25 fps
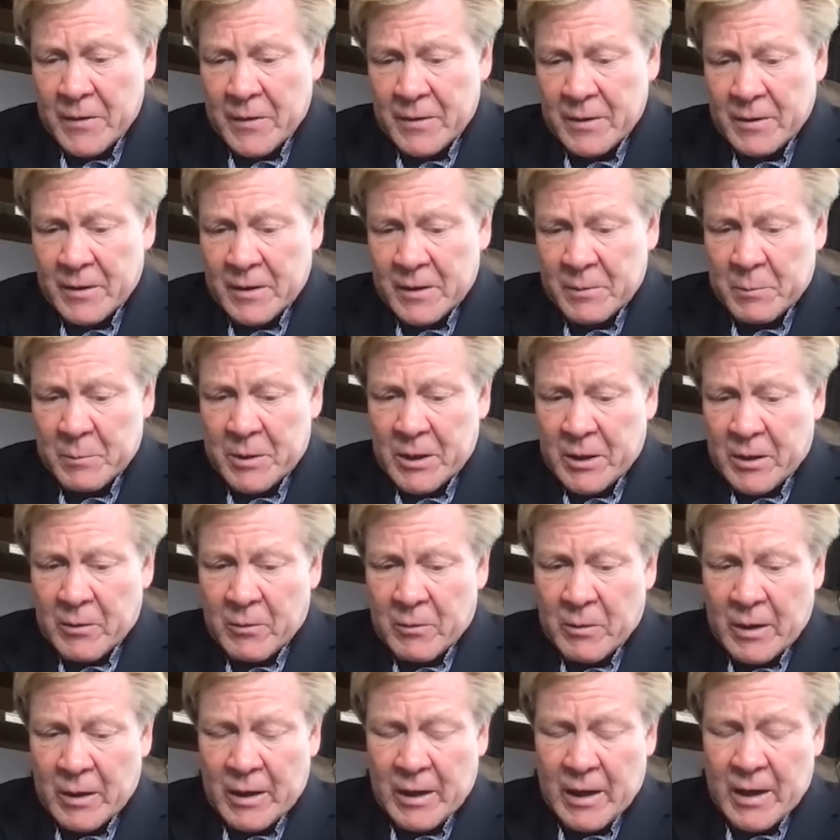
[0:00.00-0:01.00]
In this particular
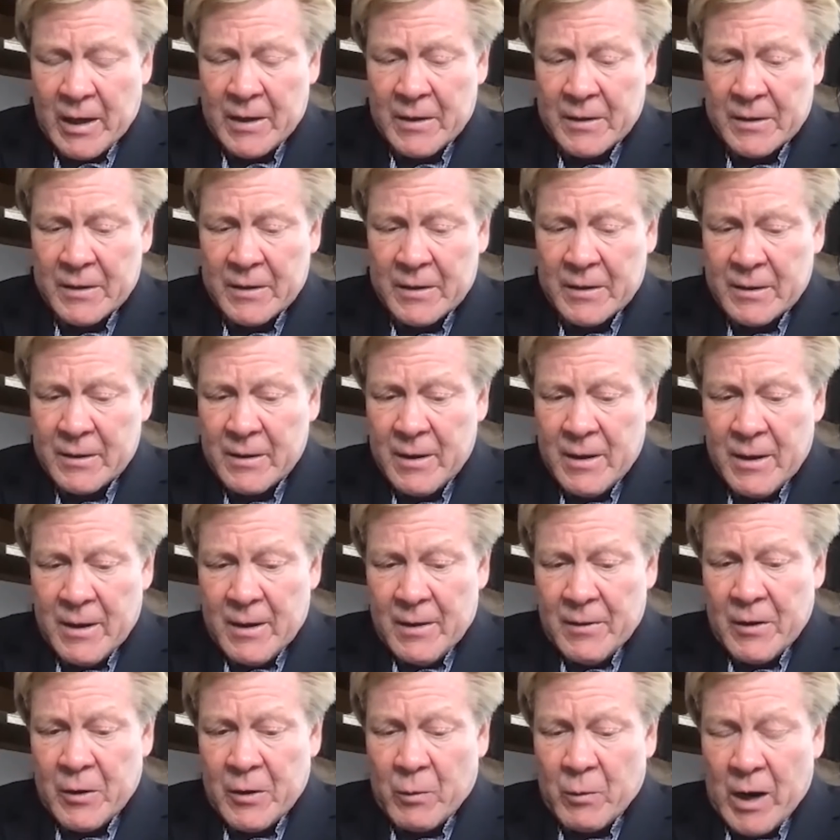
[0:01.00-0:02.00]
case, the
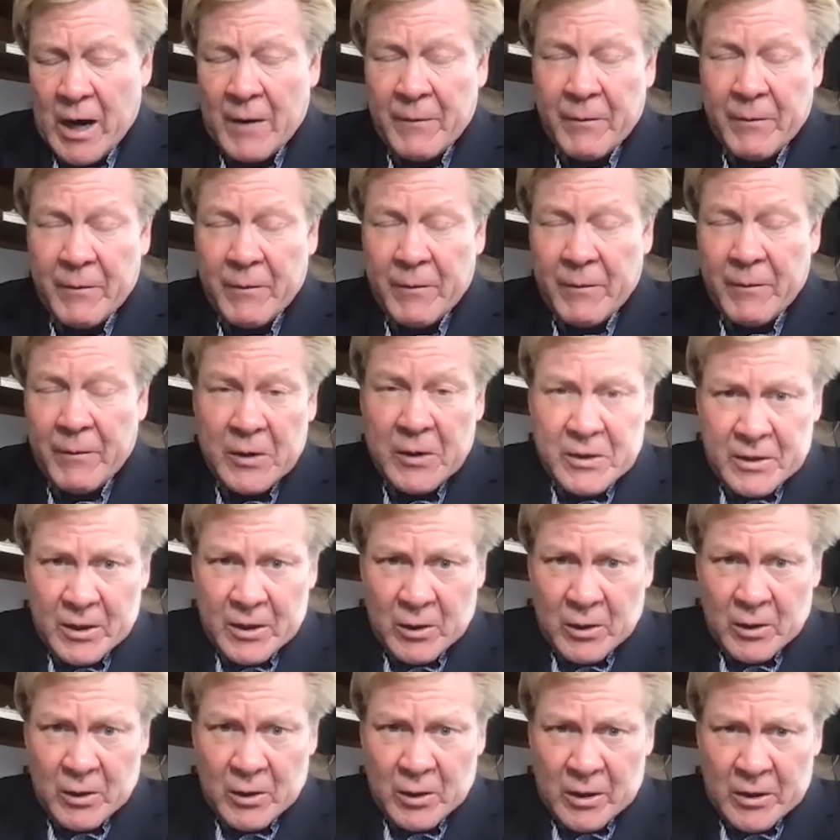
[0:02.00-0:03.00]
driver is still
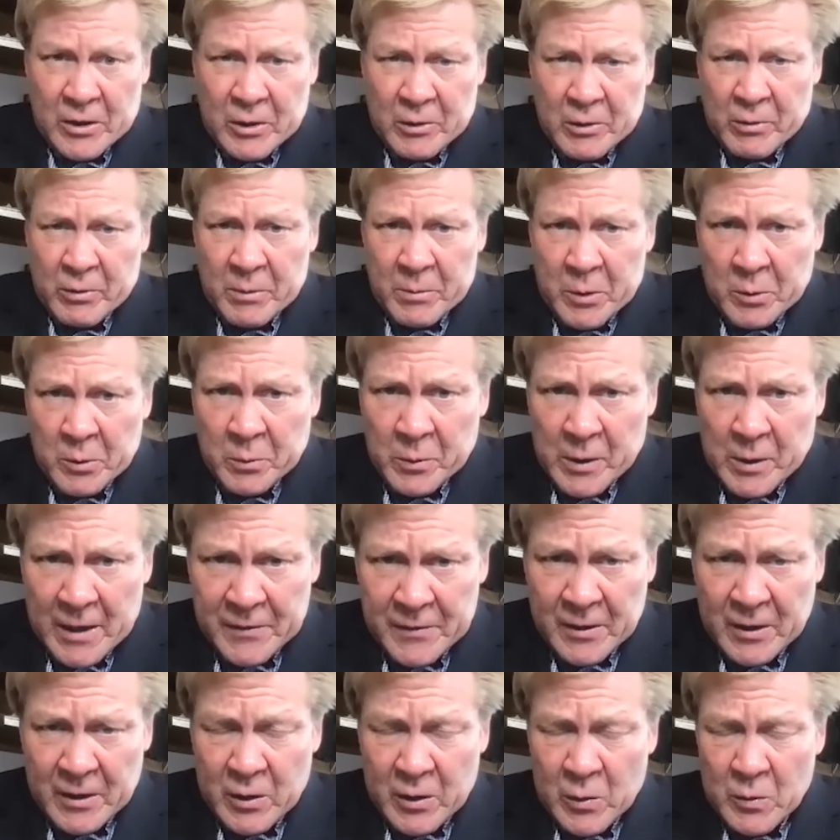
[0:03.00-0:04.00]
under criminal
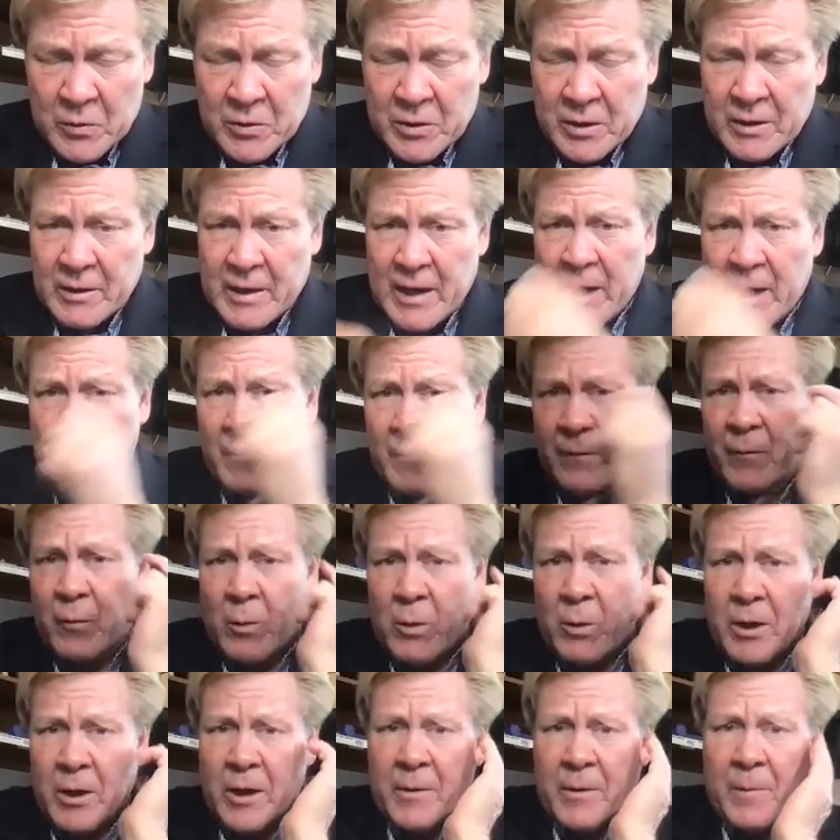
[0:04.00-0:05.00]
prosecution in
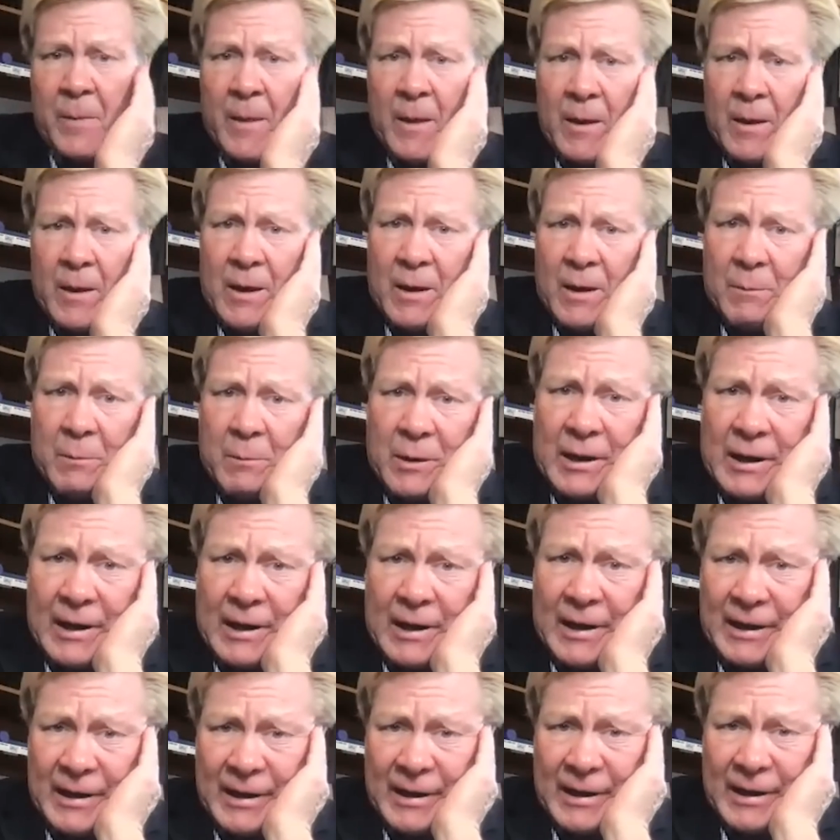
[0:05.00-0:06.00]
California, but
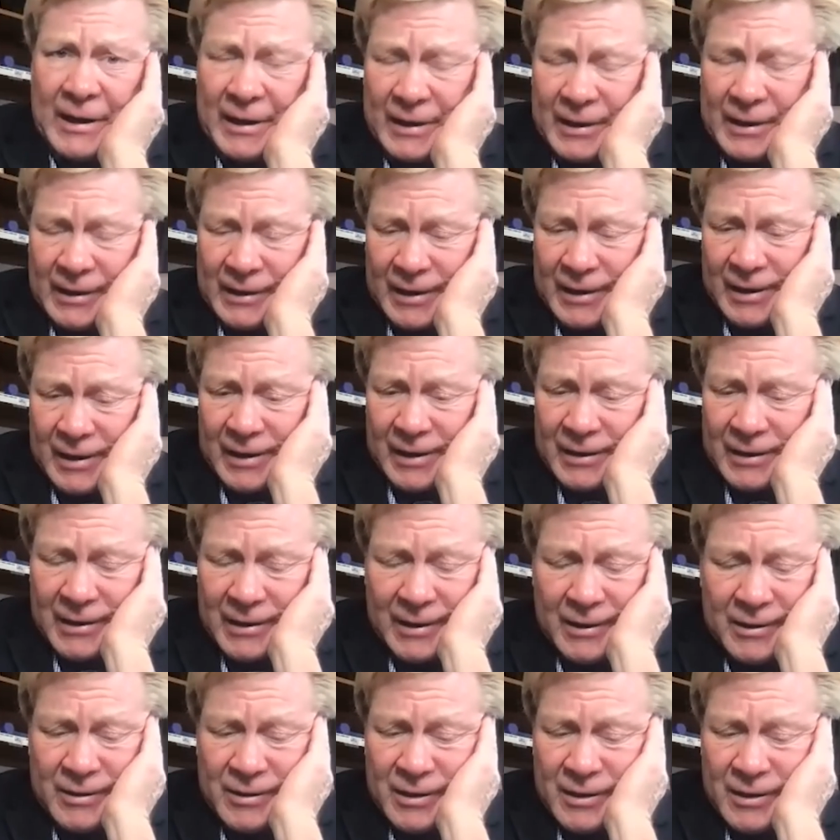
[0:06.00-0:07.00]
it's
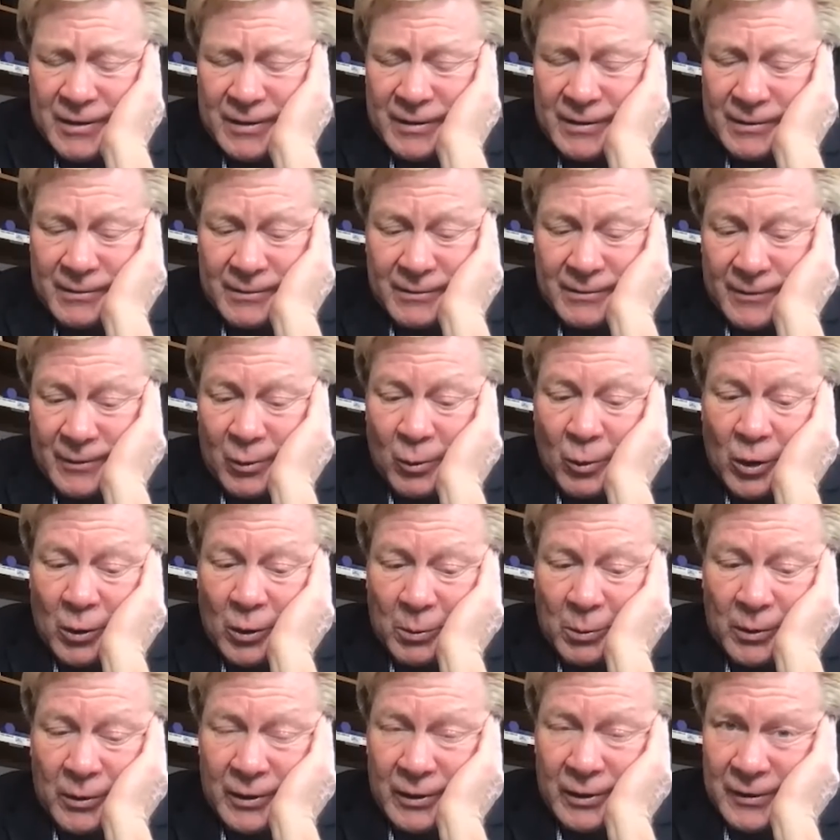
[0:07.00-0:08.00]
just horrible,
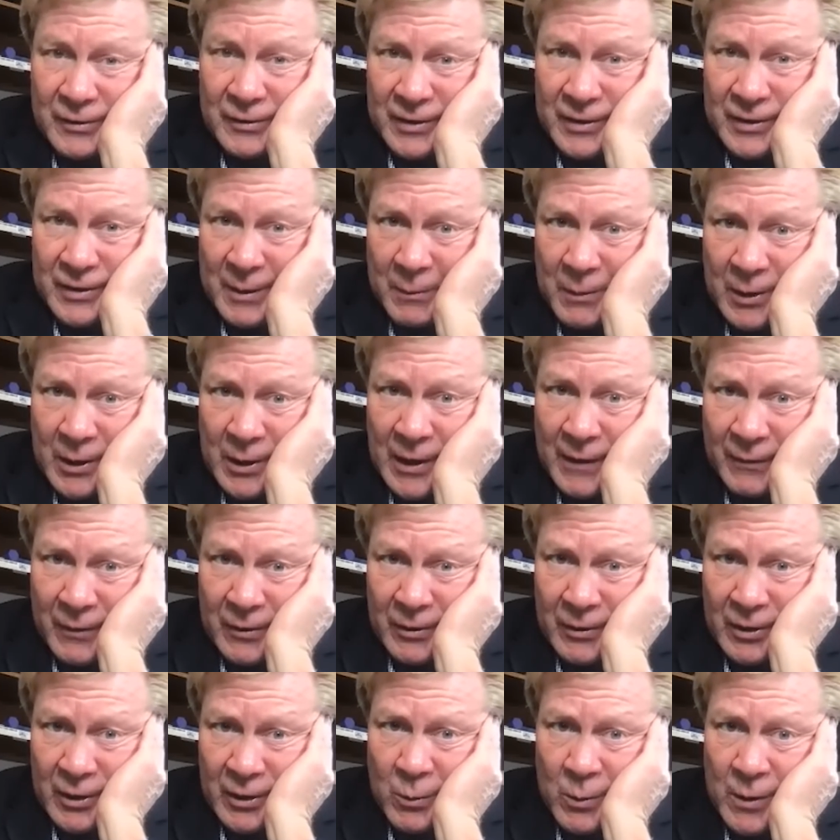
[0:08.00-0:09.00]
and it's something you have to
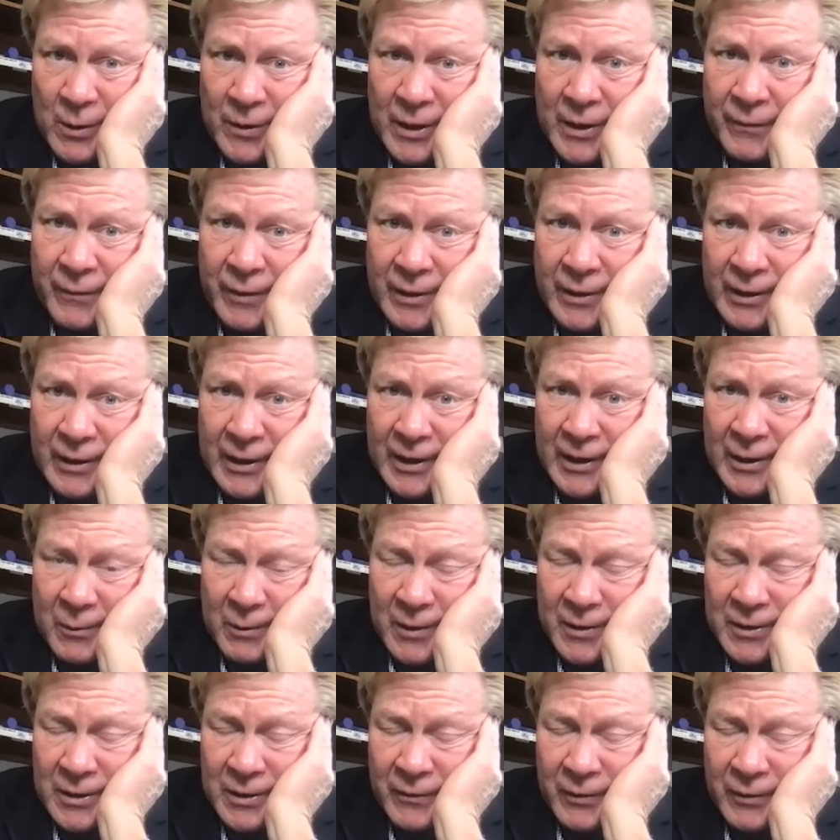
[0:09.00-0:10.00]
deal with every day the rest
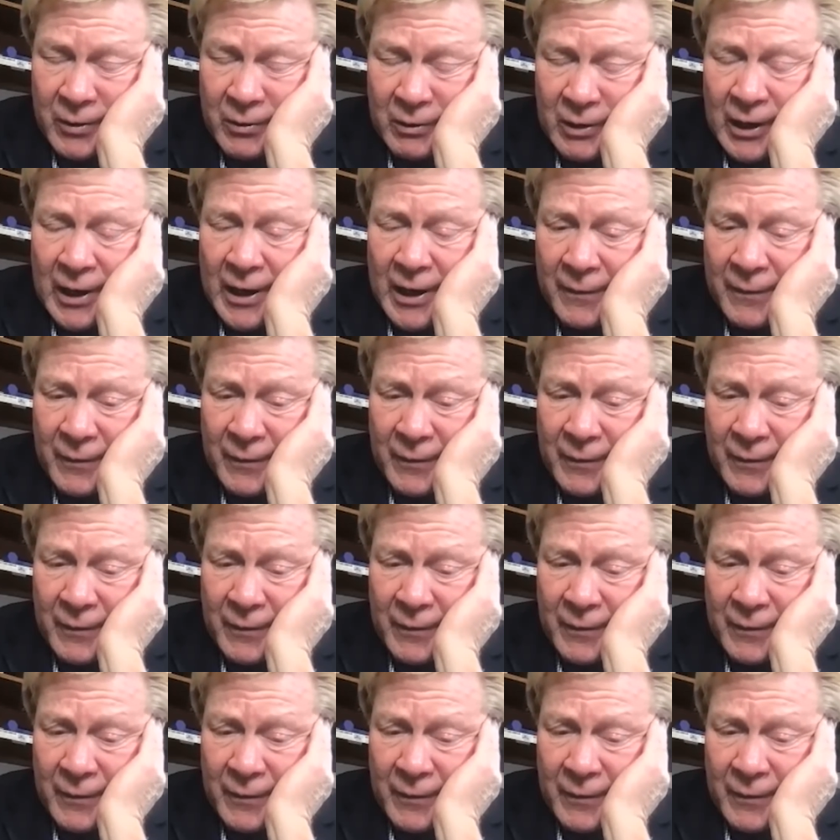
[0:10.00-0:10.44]
of your life.